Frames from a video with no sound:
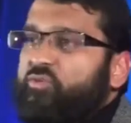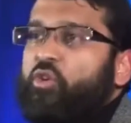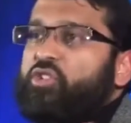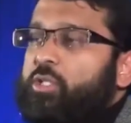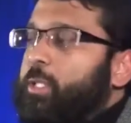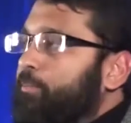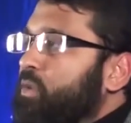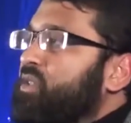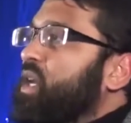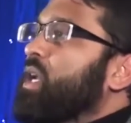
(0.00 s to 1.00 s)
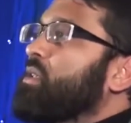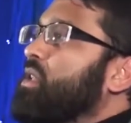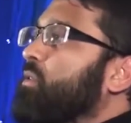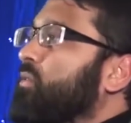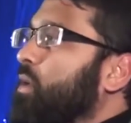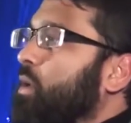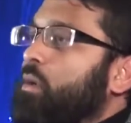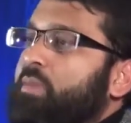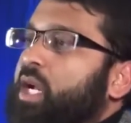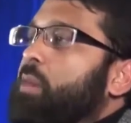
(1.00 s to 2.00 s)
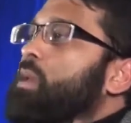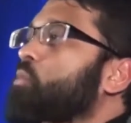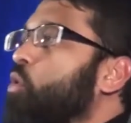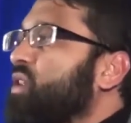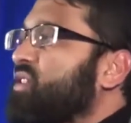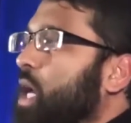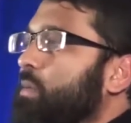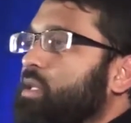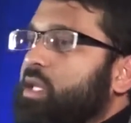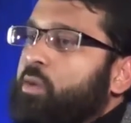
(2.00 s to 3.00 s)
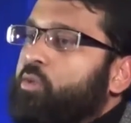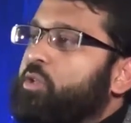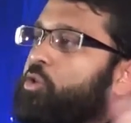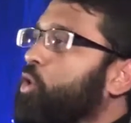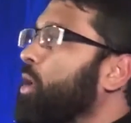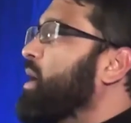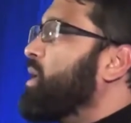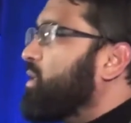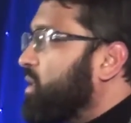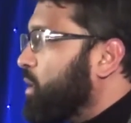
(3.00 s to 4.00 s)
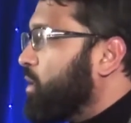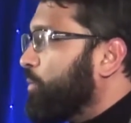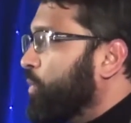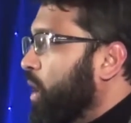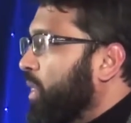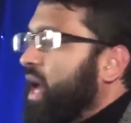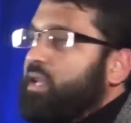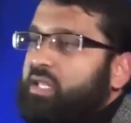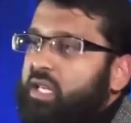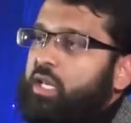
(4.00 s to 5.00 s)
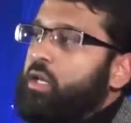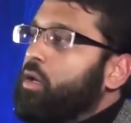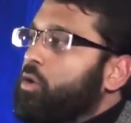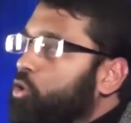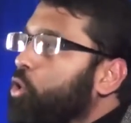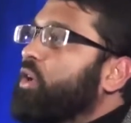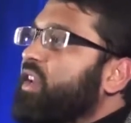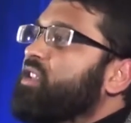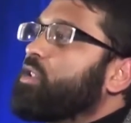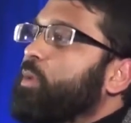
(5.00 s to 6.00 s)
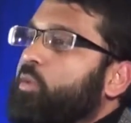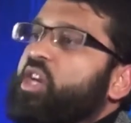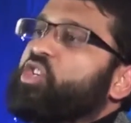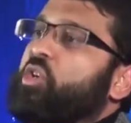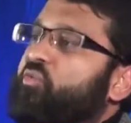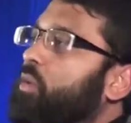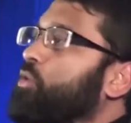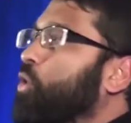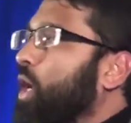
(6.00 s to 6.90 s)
the first signs of becoming more Islamic to him was the Juhayman incident. That he took inspiration from